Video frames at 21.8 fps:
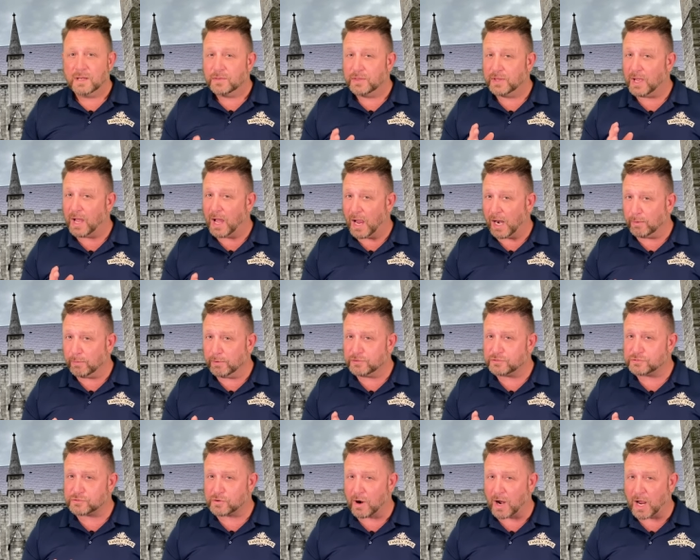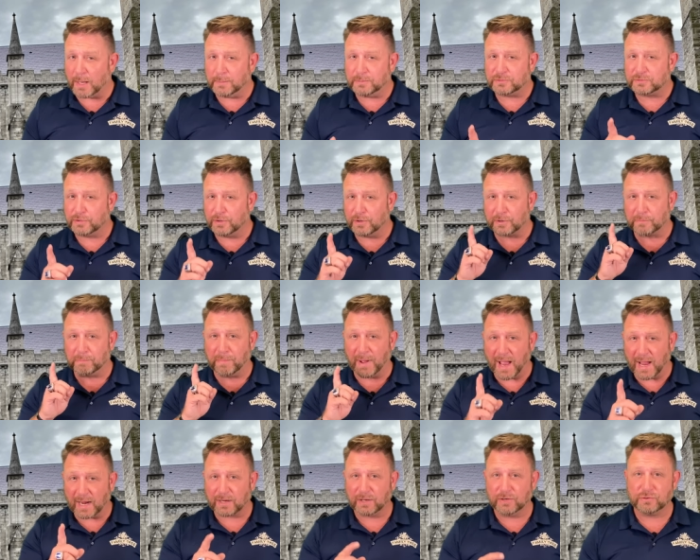The Irish tribes took
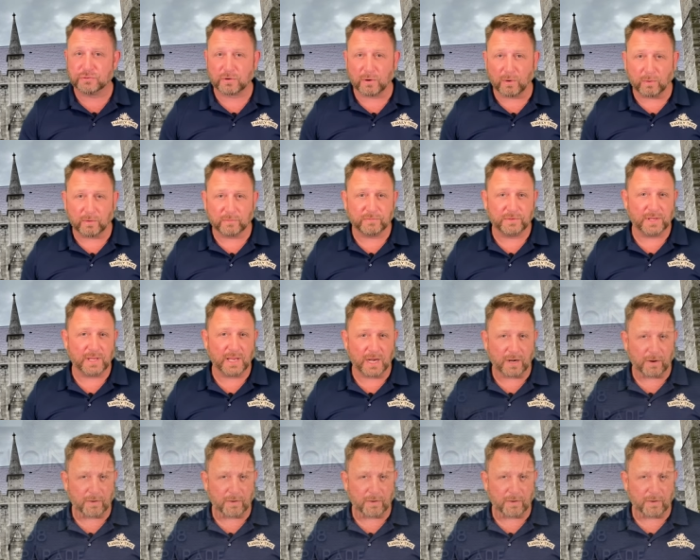back control of the